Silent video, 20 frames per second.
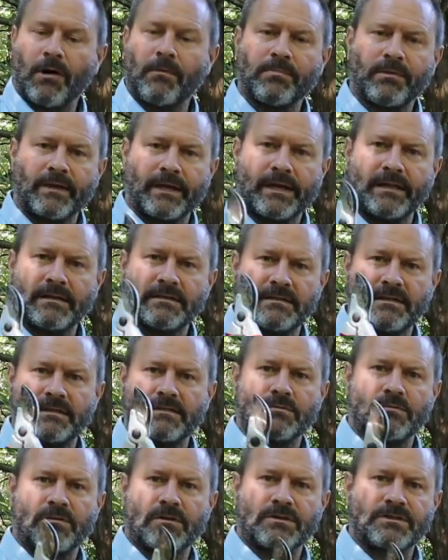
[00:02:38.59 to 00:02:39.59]
plants.
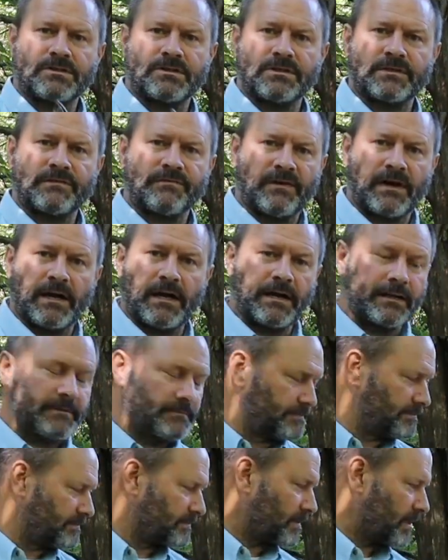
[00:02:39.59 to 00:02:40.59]
This works just fine.
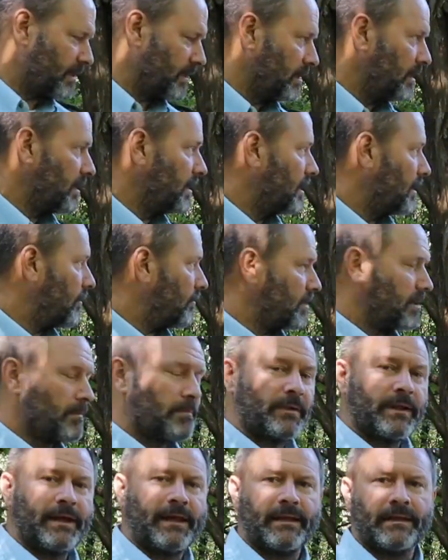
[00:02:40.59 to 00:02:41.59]
When the
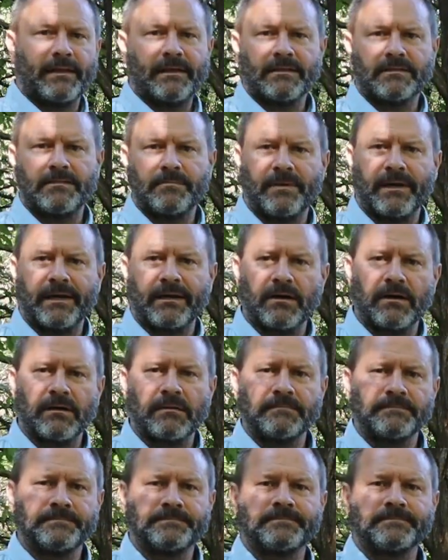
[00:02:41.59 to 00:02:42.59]
plant gets bigger,